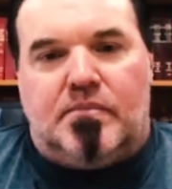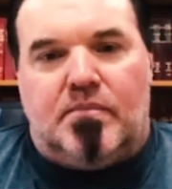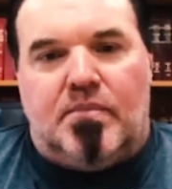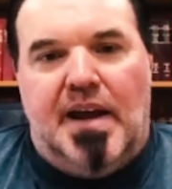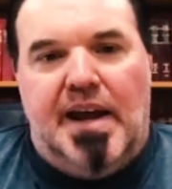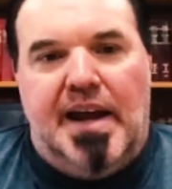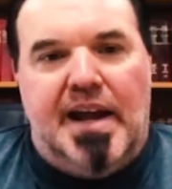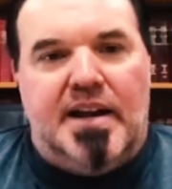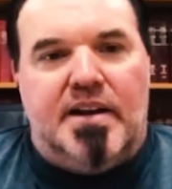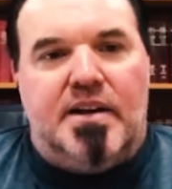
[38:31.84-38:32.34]

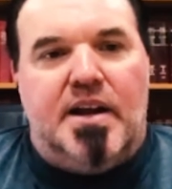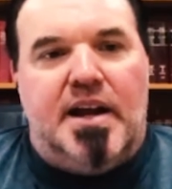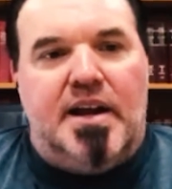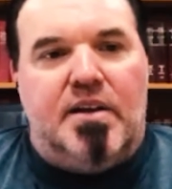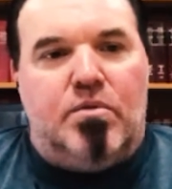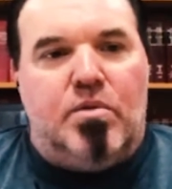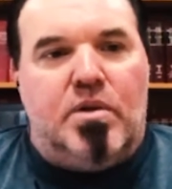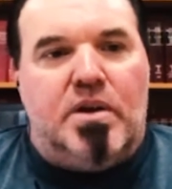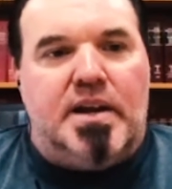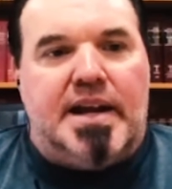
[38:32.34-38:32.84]
and
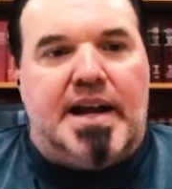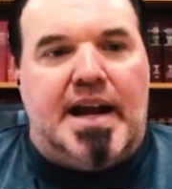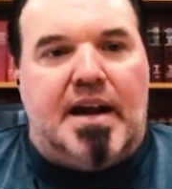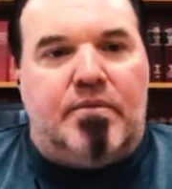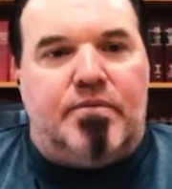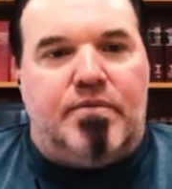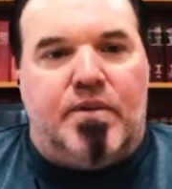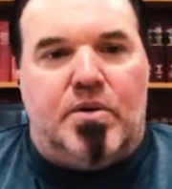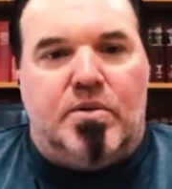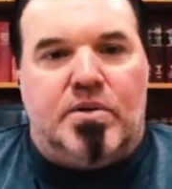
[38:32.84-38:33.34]
really
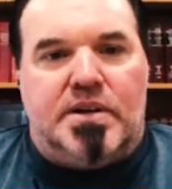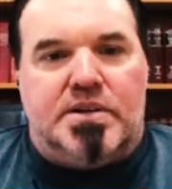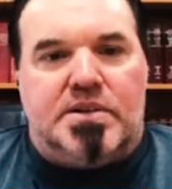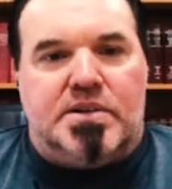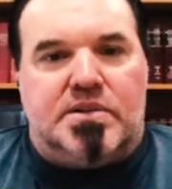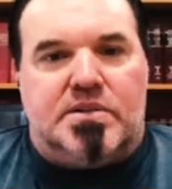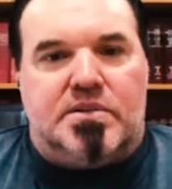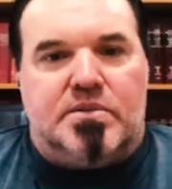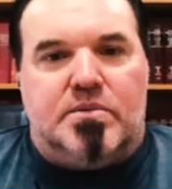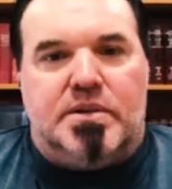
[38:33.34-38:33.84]
got
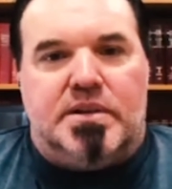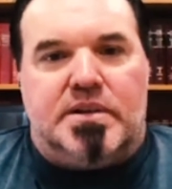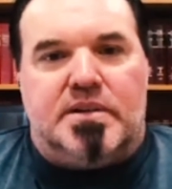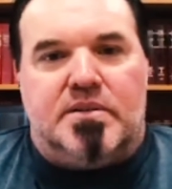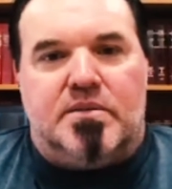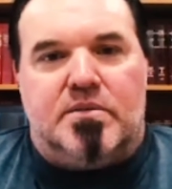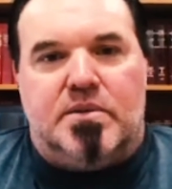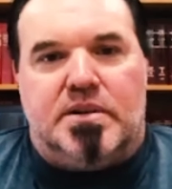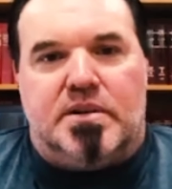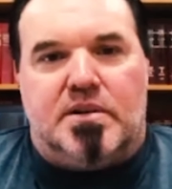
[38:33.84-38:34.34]
focused with
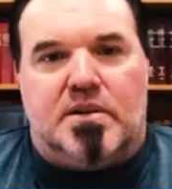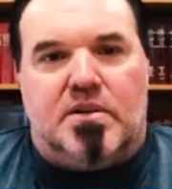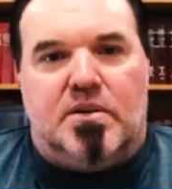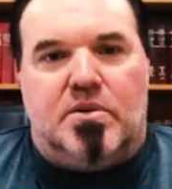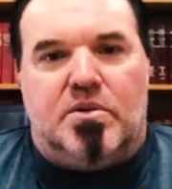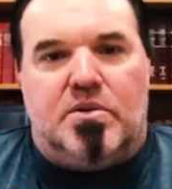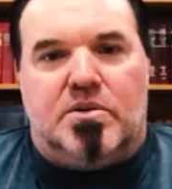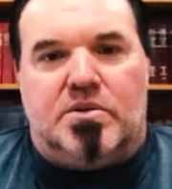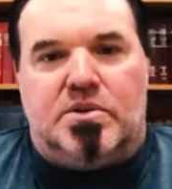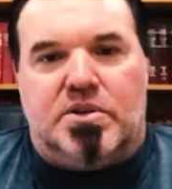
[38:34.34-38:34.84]
the
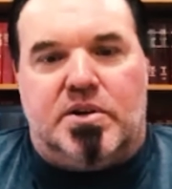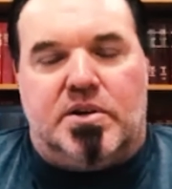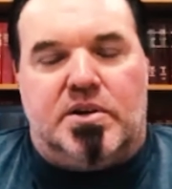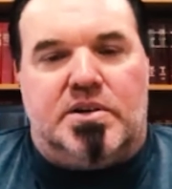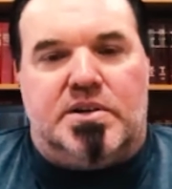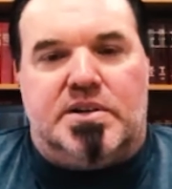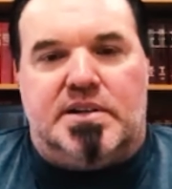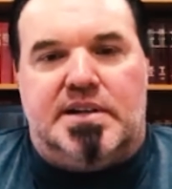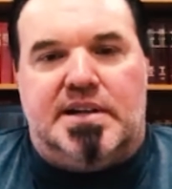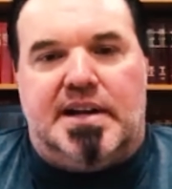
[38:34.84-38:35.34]
local
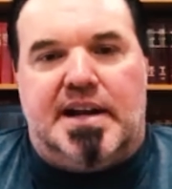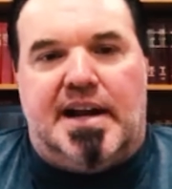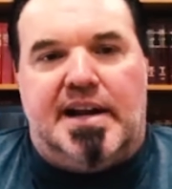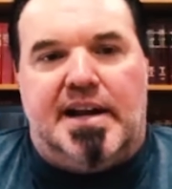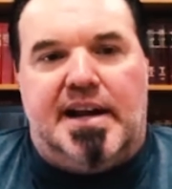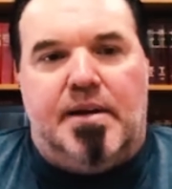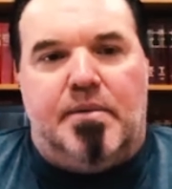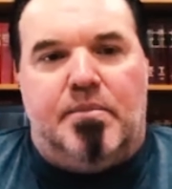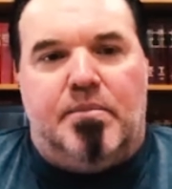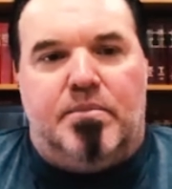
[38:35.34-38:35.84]
church, that I
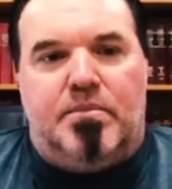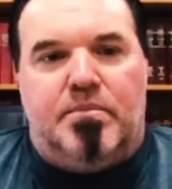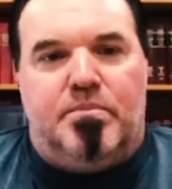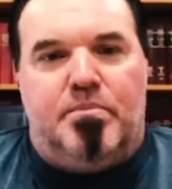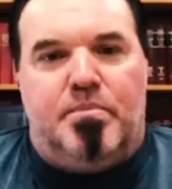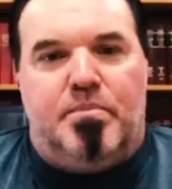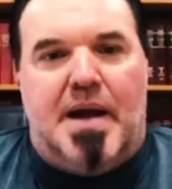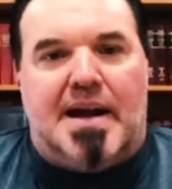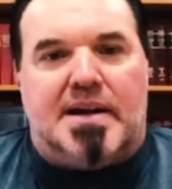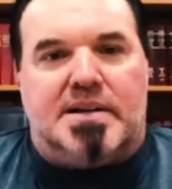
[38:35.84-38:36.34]
get
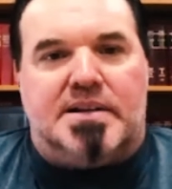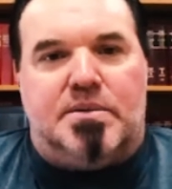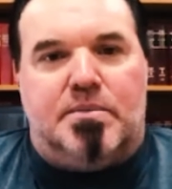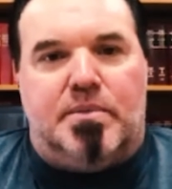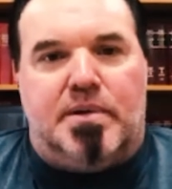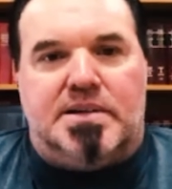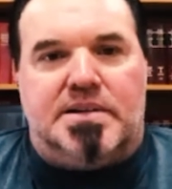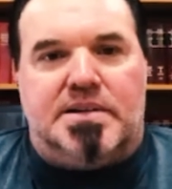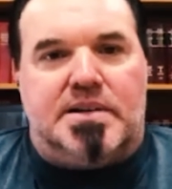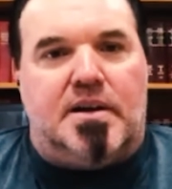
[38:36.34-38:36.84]
back to
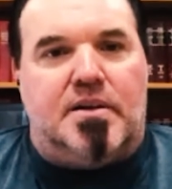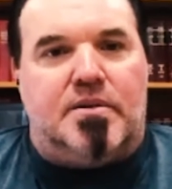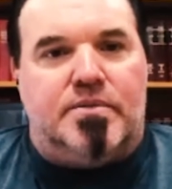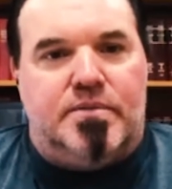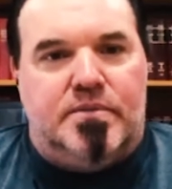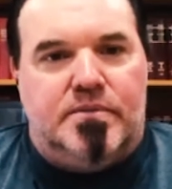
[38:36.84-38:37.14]
myself.